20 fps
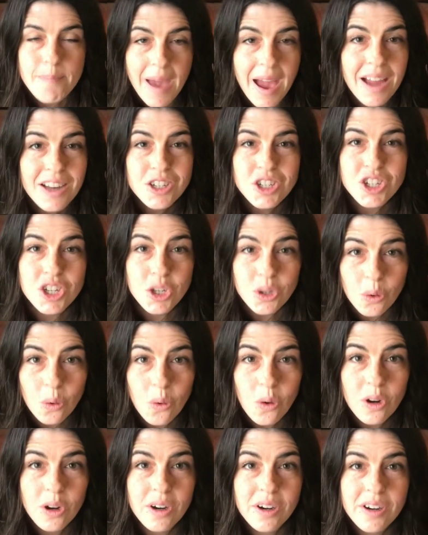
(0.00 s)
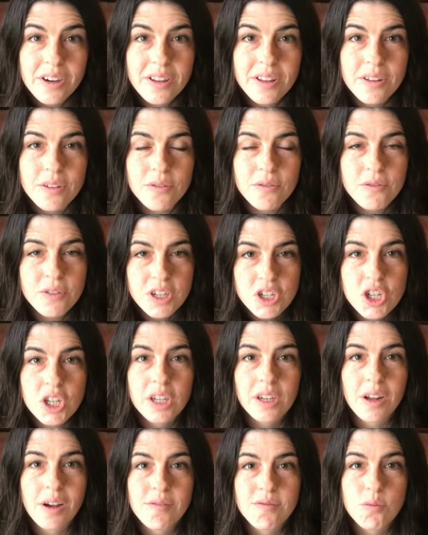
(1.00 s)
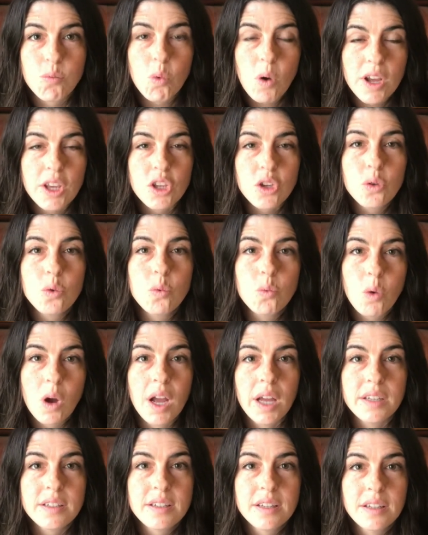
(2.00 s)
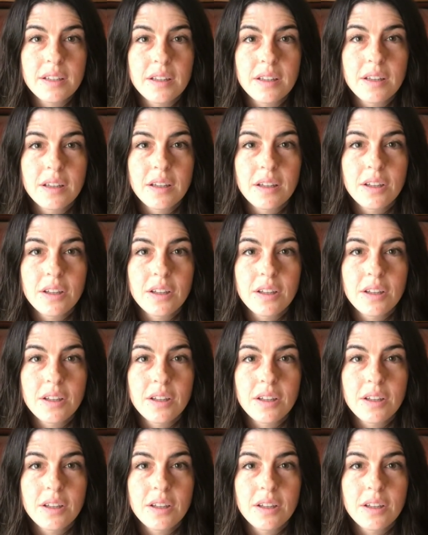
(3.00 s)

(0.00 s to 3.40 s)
match your vision of what you want